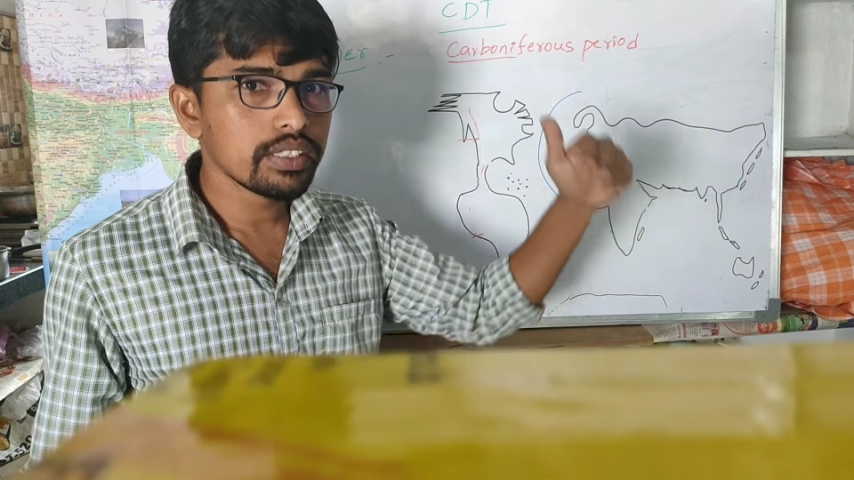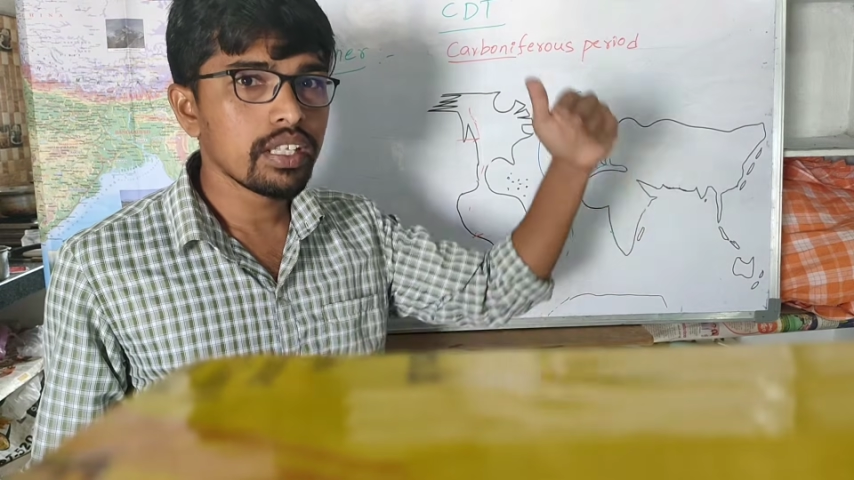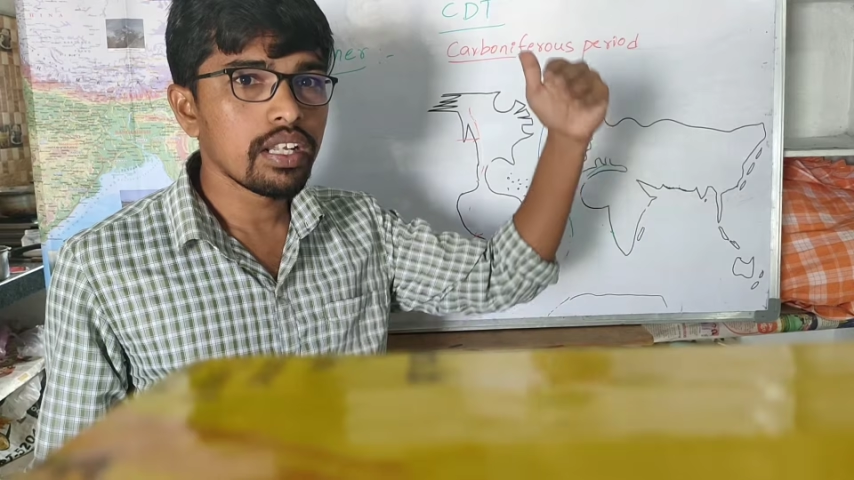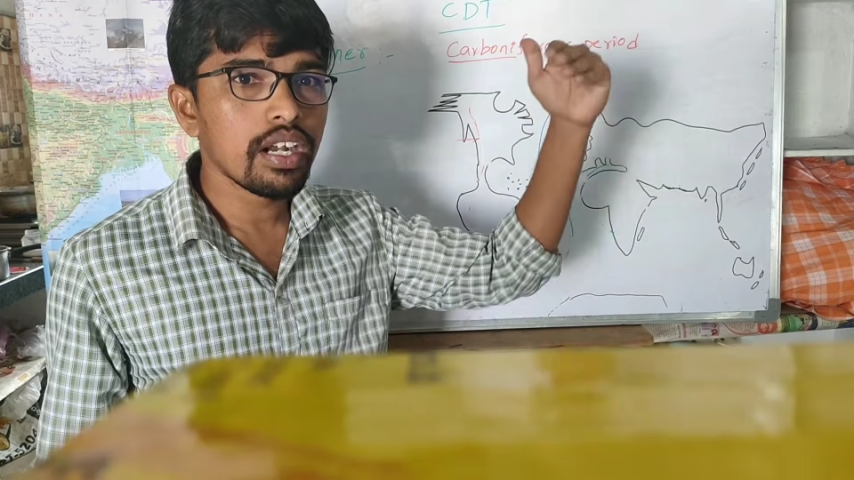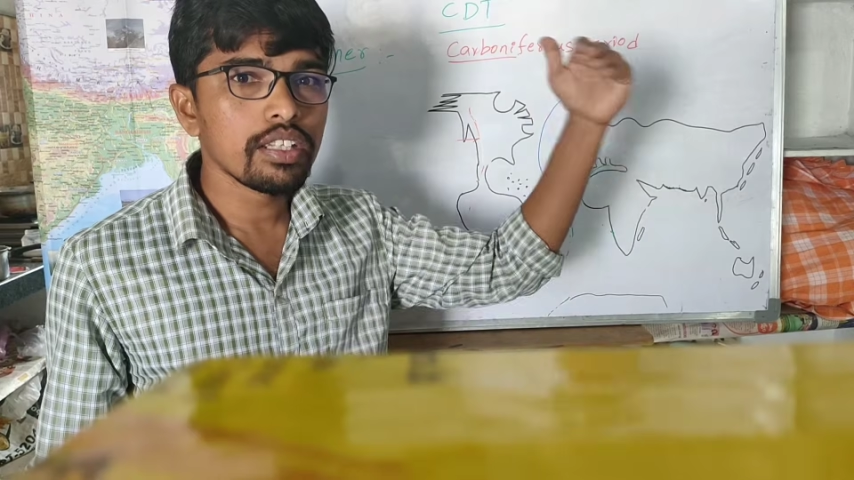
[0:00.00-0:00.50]

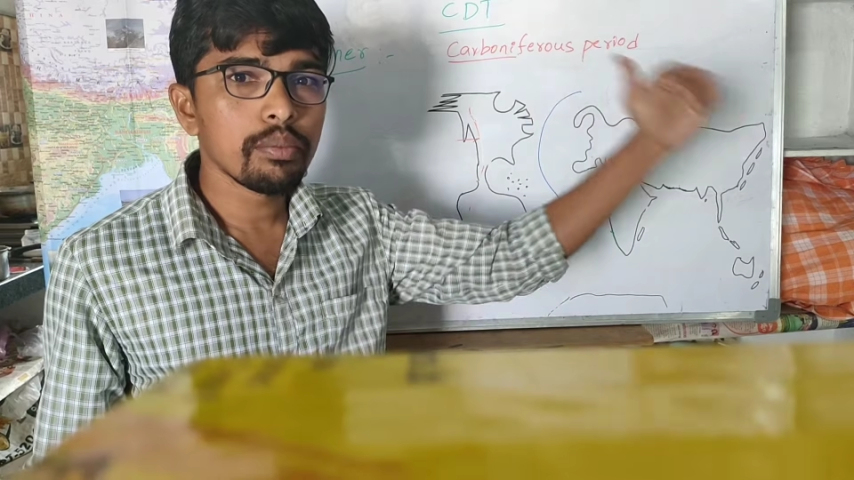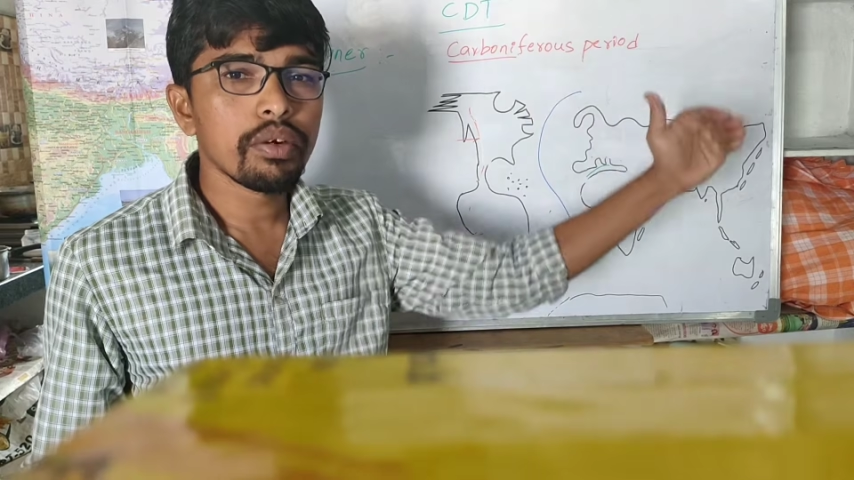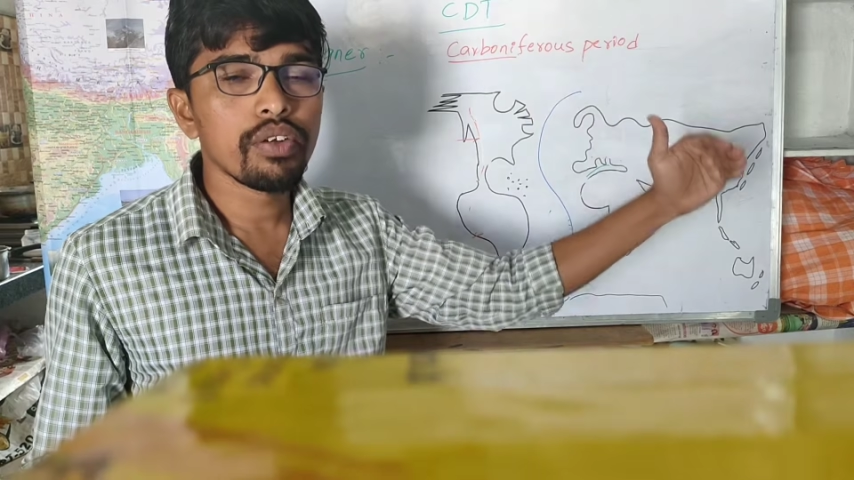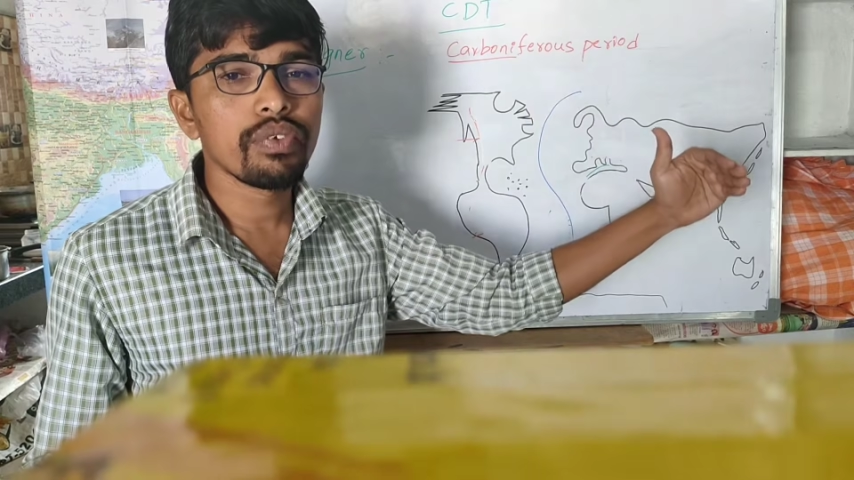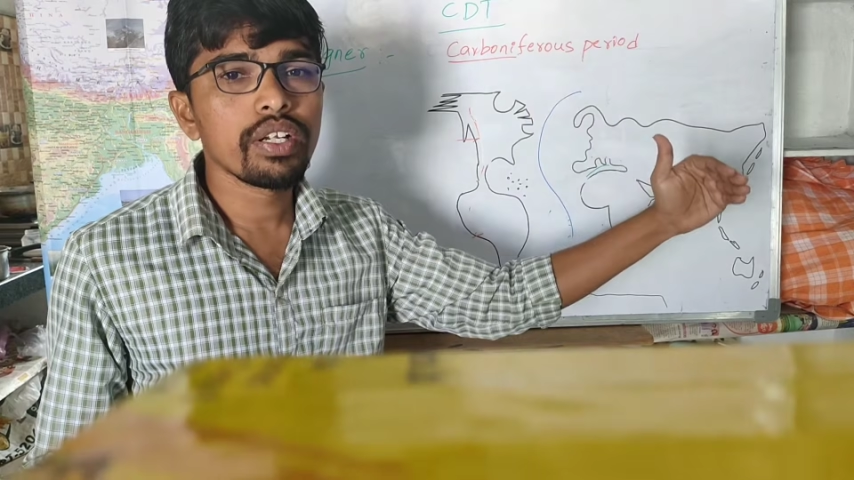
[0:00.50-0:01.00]
The northern
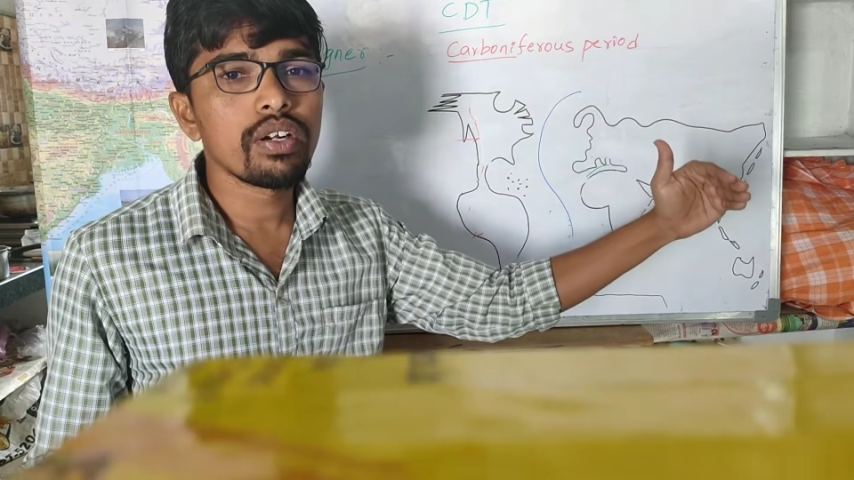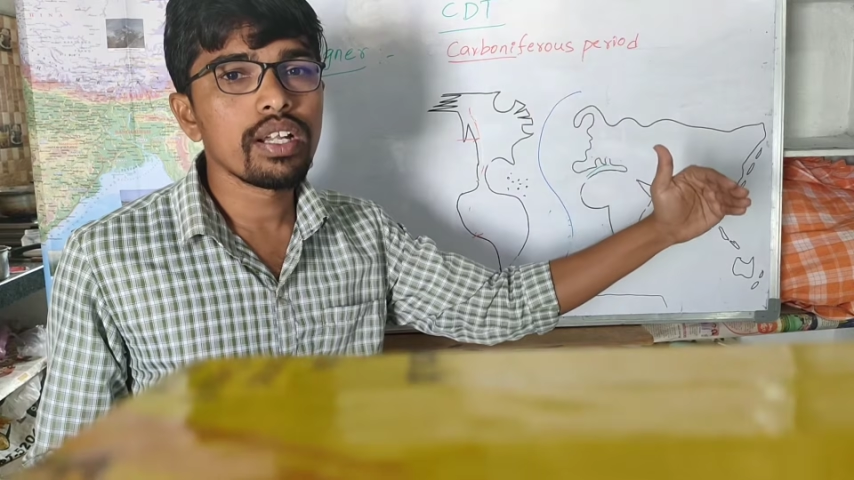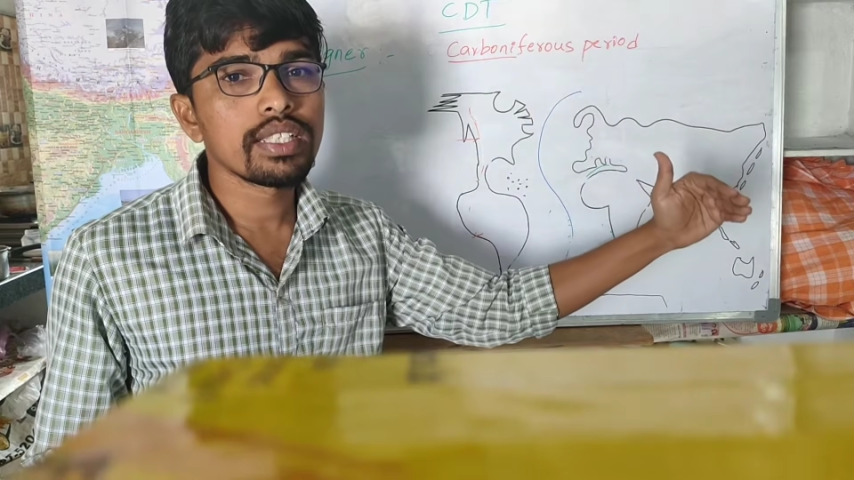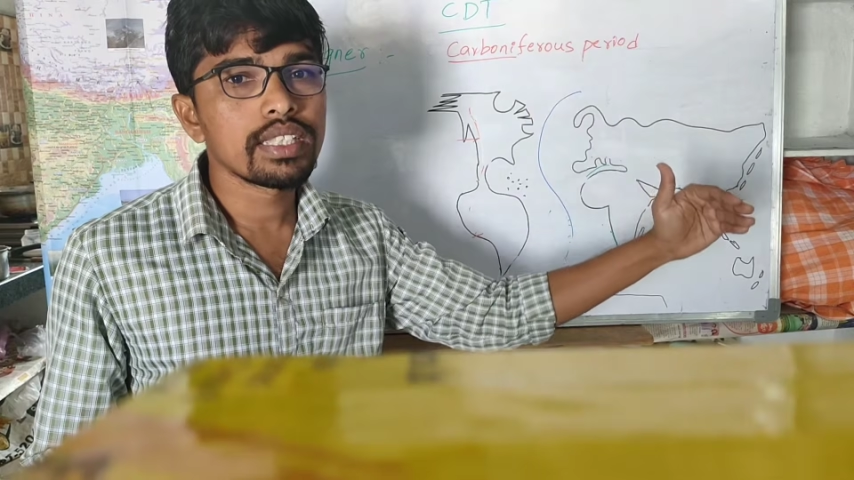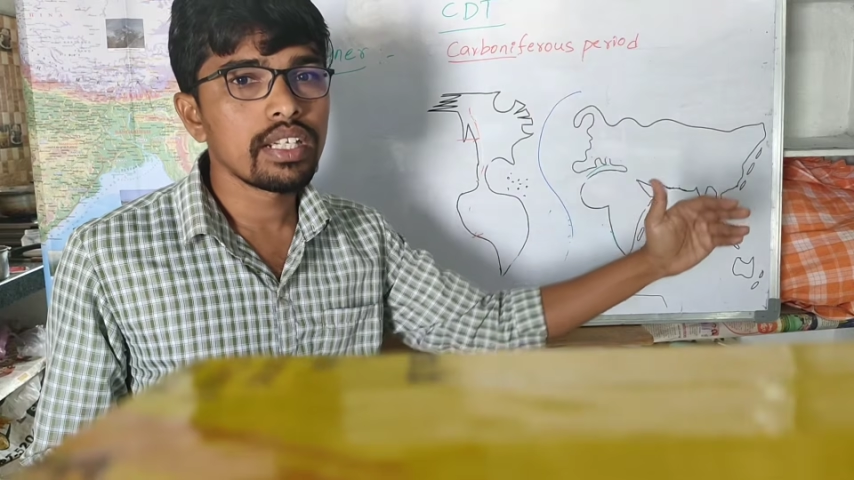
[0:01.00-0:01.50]
part we call
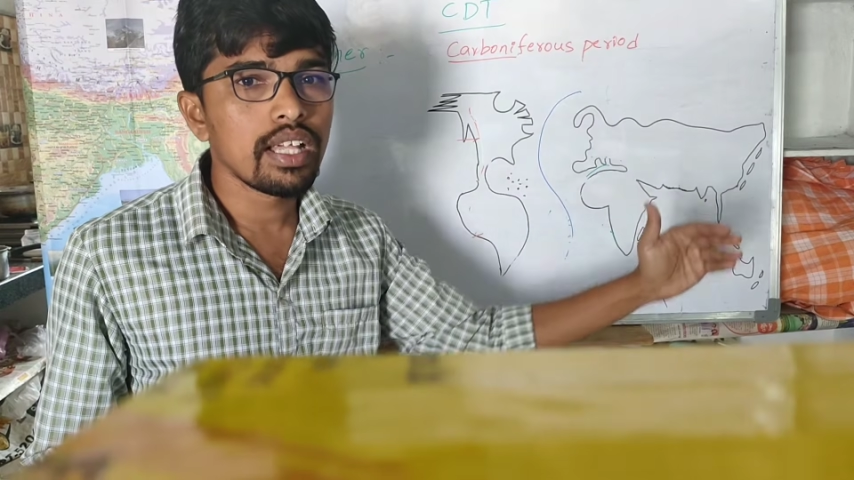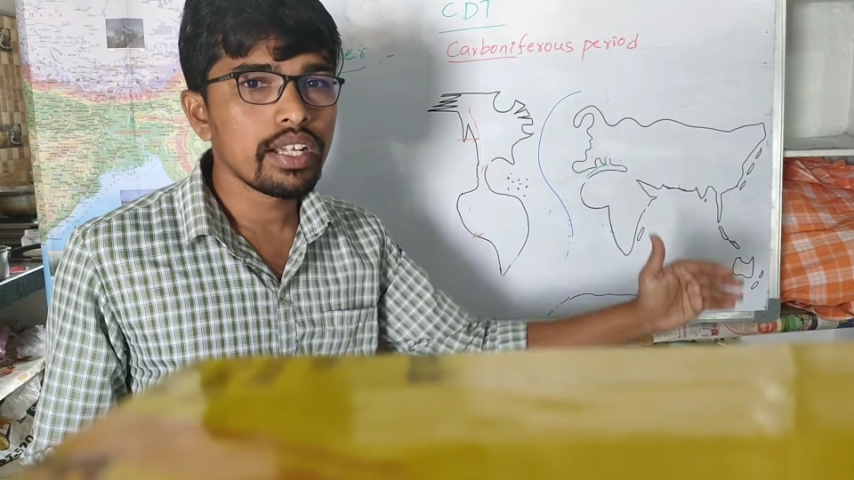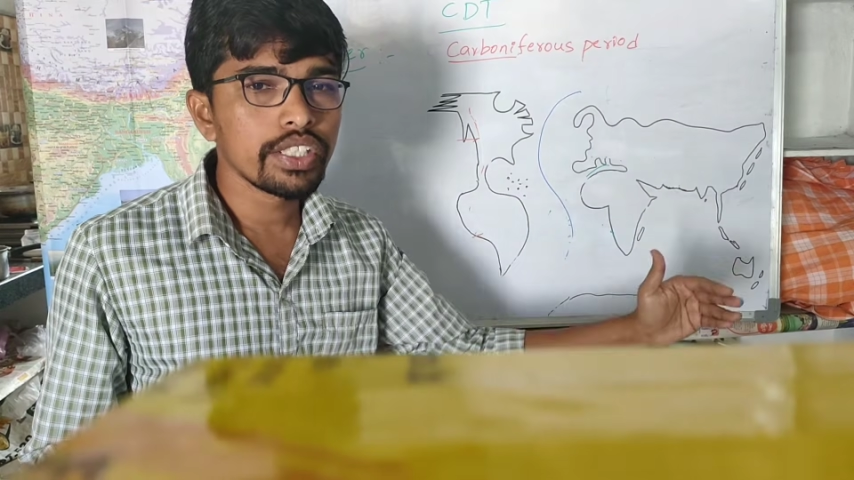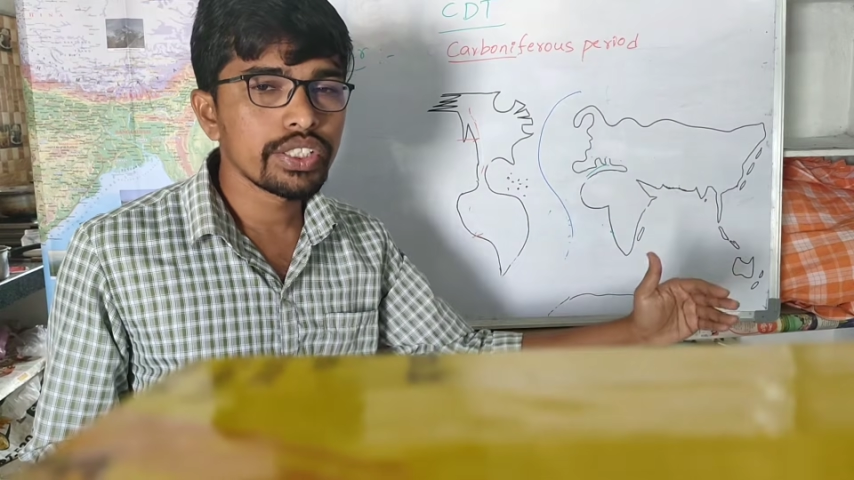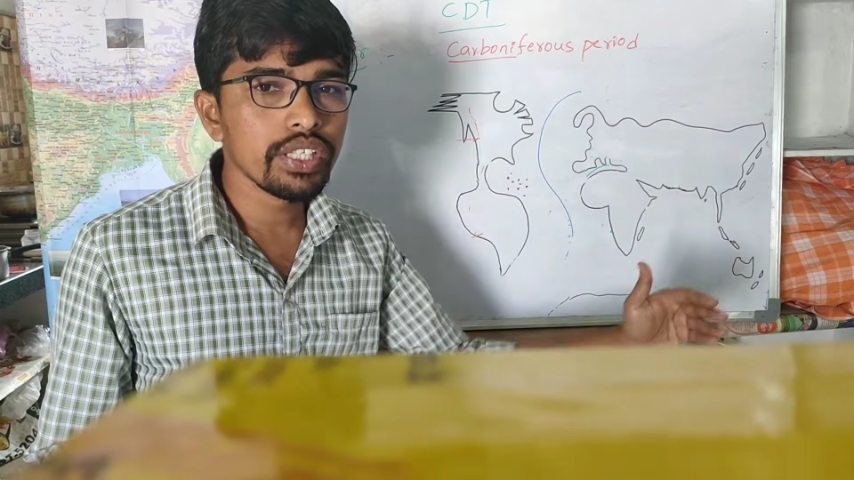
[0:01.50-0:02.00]
as
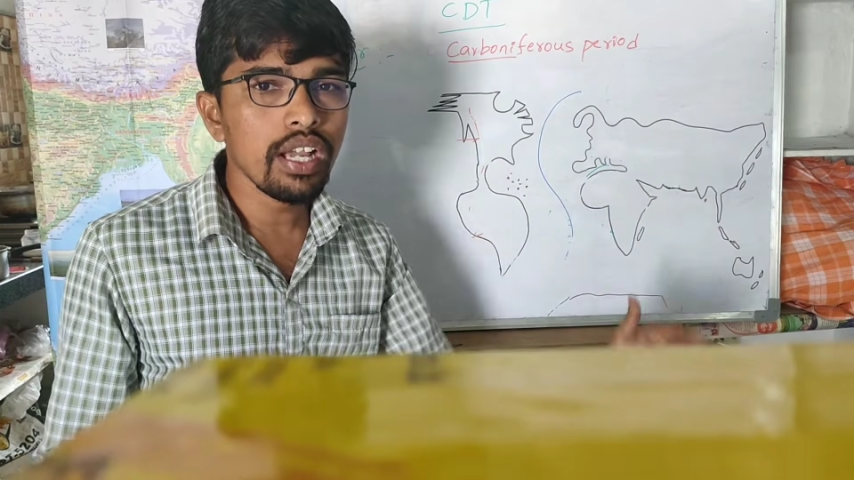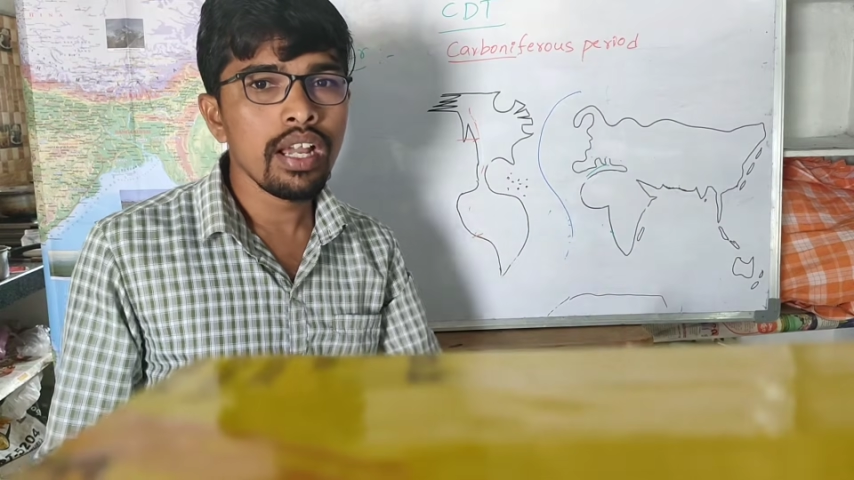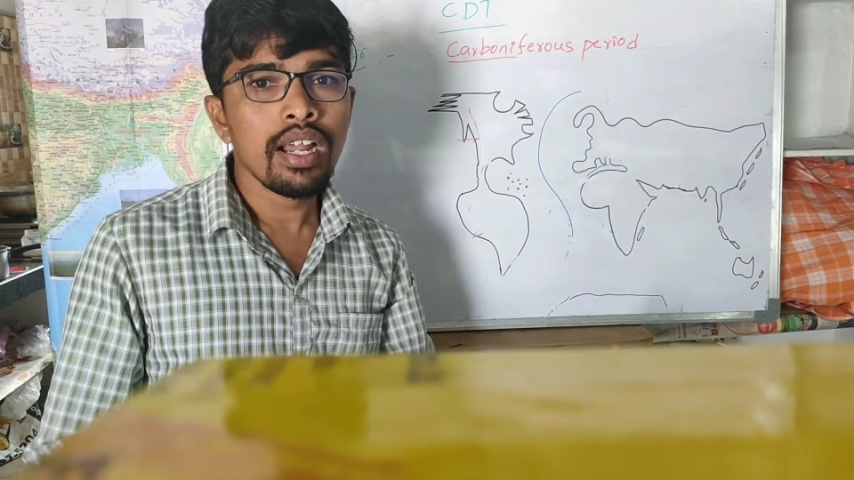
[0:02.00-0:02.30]
Laurasia,